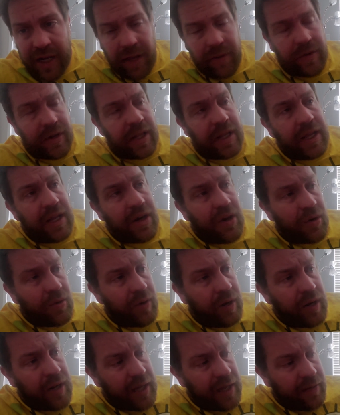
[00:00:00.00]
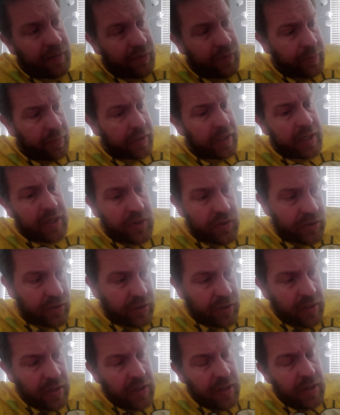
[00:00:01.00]
I went ahead already and replaced
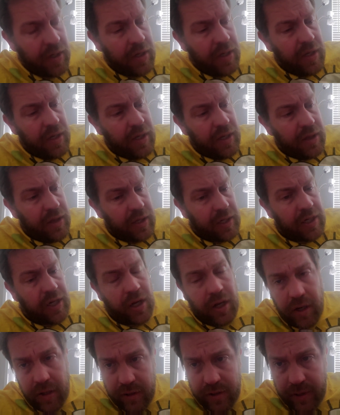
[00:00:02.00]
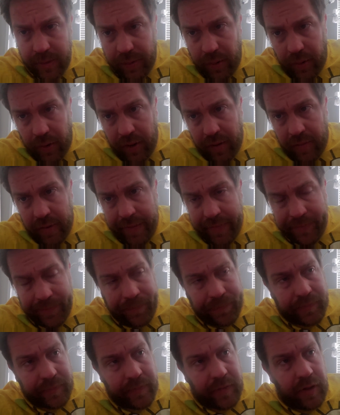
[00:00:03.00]
the car's appointment
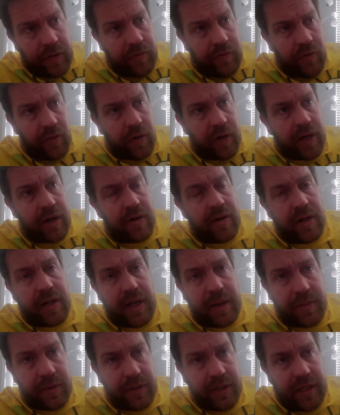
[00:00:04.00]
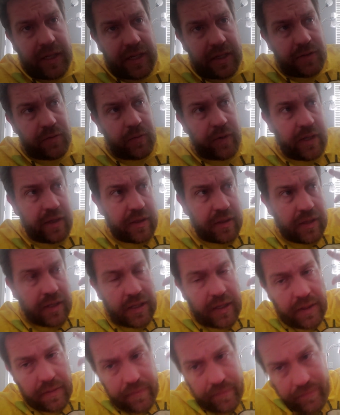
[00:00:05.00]
for here in a couple days with
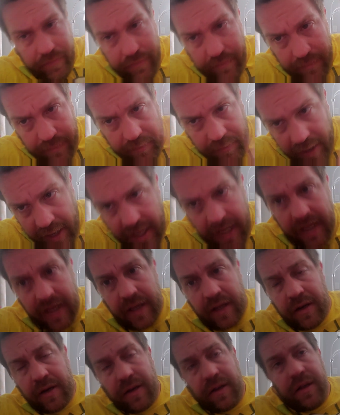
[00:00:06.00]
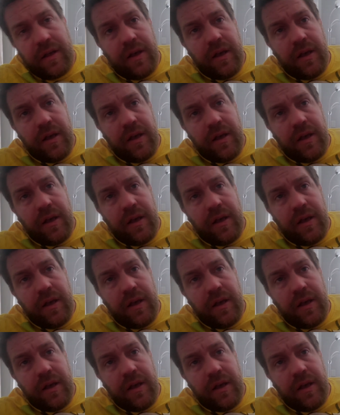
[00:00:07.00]
the van.